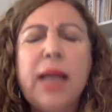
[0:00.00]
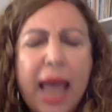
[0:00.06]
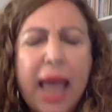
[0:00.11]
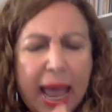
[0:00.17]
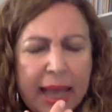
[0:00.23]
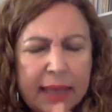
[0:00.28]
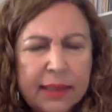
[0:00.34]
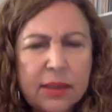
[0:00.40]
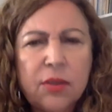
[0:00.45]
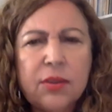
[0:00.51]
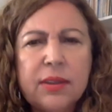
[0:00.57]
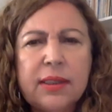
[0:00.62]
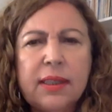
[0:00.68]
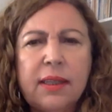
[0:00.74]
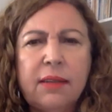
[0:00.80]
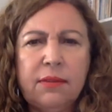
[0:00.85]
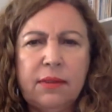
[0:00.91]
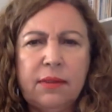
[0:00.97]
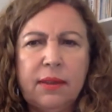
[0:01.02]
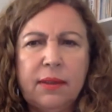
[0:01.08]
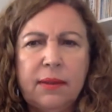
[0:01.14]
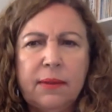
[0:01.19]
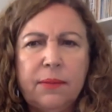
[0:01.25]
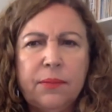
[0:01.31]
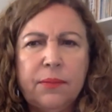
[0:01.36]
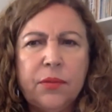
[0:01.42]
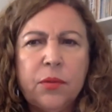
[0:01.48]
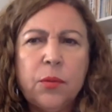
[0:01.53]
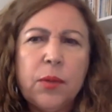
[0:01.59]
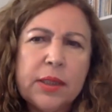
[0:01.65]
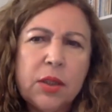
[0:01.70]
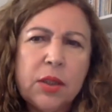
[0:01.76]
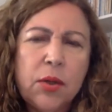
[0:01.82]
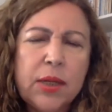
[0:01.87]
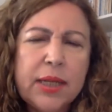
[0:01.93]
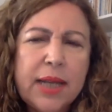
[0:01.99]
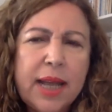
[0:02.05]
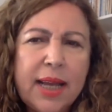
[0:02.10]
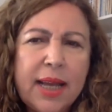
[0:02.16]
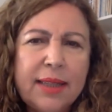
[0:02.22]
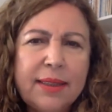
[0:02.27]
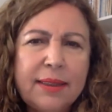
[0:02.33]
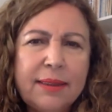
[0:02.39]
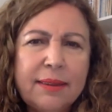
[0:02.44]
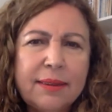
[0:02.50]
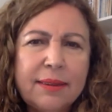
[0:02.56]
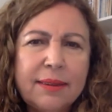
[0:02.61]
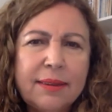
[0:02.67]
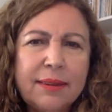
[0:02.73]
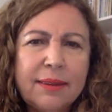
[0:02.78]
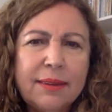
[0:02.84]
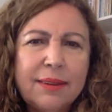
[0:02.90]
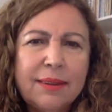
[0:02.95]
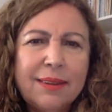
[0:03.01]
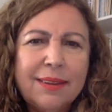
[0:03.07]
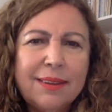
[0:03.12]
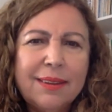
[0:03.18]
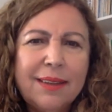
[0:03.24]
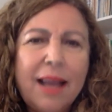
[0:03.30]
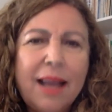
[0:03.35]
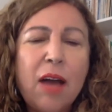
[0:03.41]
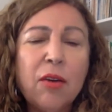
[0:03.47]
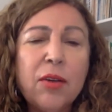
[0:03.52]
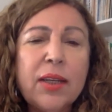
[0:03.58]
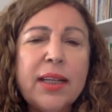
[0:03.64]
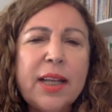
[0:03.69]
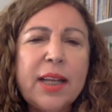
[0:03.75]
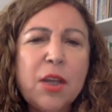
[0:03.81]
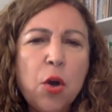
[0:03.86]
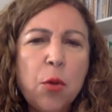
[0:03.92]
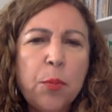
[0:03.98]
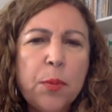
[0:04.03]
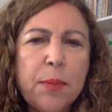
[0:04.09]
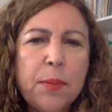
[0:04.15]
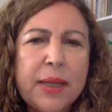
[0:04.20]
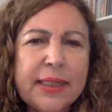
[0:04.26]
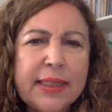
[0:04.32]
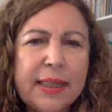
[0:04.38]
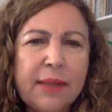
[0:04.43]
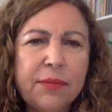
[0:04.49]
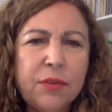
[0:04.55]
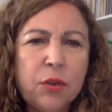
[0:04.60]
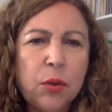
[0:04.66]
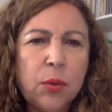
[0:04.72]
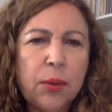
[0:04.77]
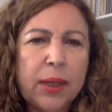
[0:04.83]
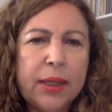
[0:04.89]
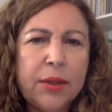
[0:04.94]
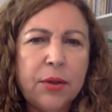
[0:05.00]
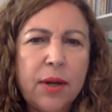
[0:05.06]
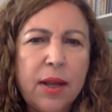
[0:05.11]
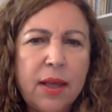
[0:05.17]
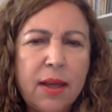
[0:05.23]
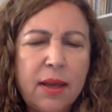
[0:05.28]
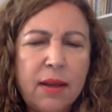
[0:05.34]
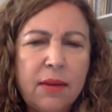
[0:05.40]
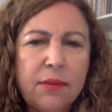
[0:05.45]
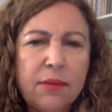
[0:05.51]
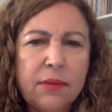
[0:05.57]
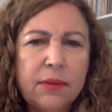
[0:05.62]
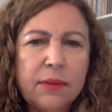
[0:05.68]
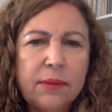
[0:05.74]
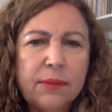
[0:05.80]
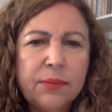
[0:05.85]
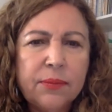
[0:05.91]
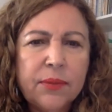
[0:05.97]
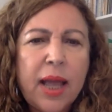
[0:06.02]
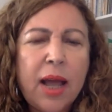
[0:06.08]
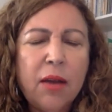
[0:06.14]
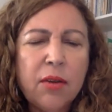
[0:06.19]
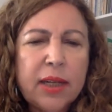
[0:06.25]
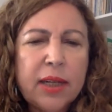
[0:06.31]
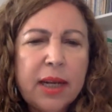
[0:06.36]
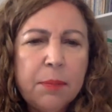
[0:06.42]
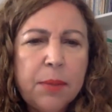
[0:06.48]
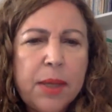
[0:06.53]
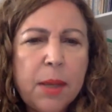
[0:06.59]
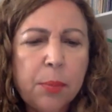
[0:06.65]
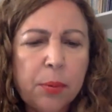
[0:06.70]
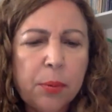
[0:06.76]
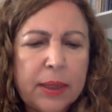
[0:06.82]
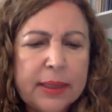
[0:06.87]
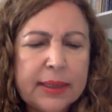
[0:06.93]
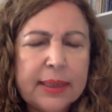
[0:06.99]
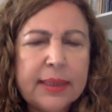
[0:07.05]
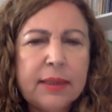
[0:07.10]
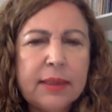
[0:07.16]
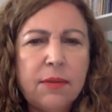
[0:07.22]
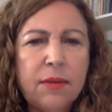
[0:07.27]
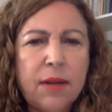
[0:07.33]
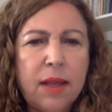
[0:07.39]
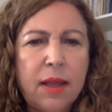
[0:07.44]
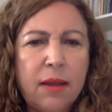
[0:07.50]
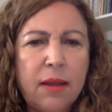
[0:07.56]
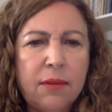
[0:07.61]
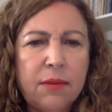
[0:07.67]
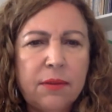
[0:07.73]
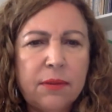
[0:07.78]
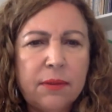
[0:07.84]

Ask yourself, what's going on? How can I open myself to greater love? How can I be a presence of love?